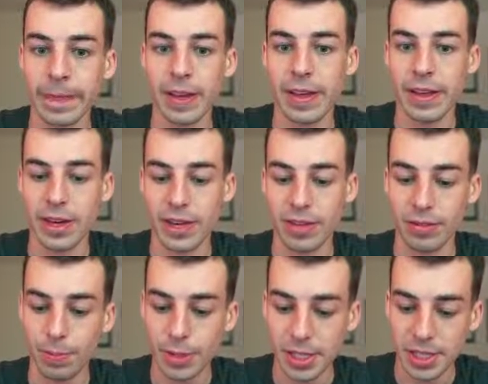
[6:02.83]
And then if
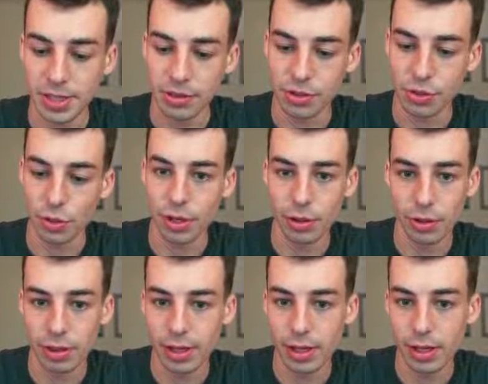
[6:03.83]
B is greater
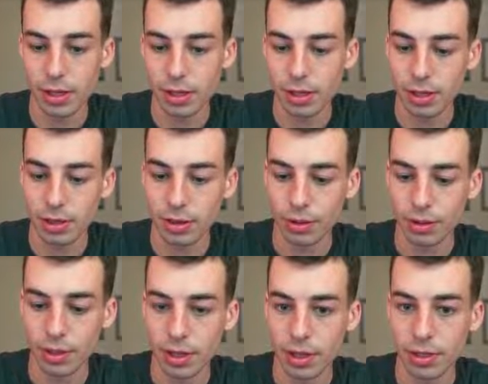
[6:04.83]
than
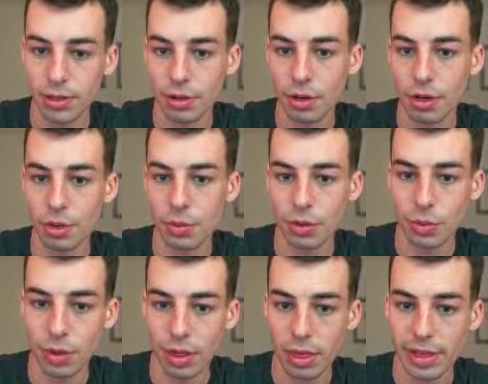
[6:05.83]
0, we do
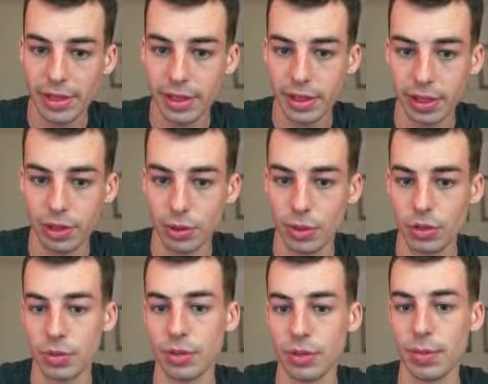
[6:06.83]
one thing, otherwise
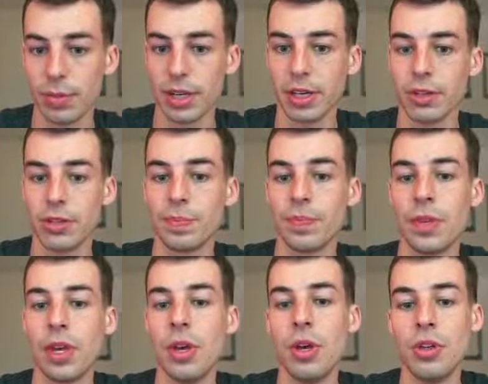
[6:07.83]
we do something else.
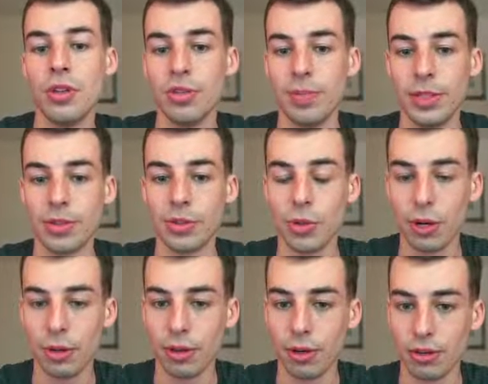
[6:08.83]
So if B is greater
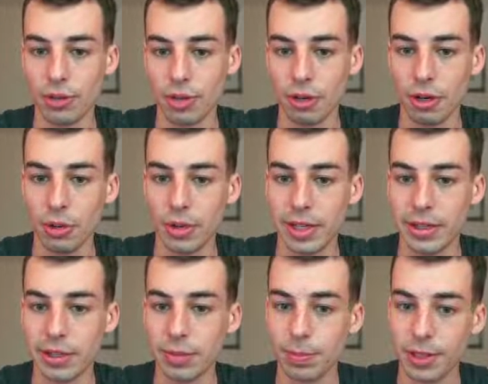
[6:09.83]
than or 0,
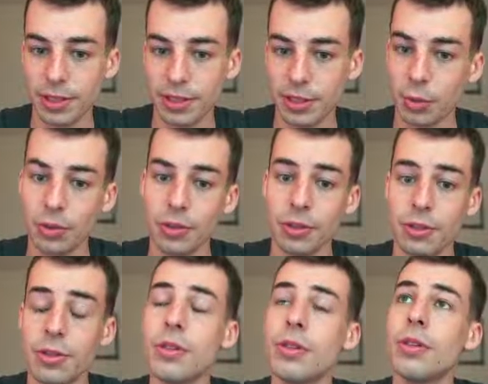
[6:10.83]
ants plus
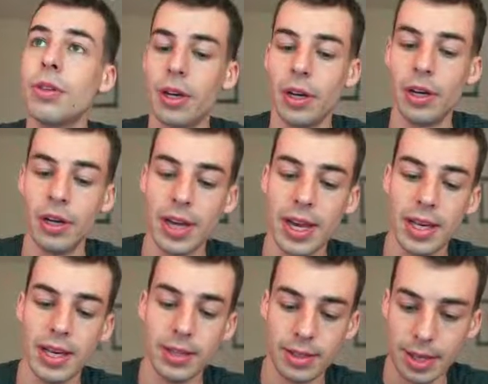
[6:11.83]
equals
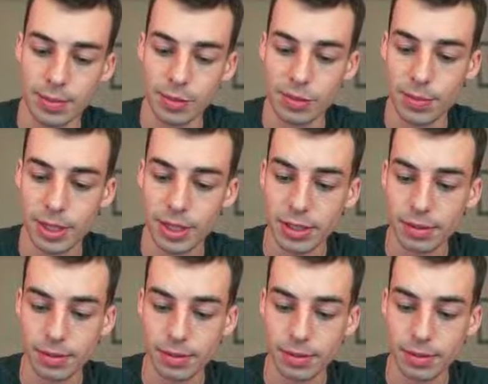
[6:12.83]
n times B.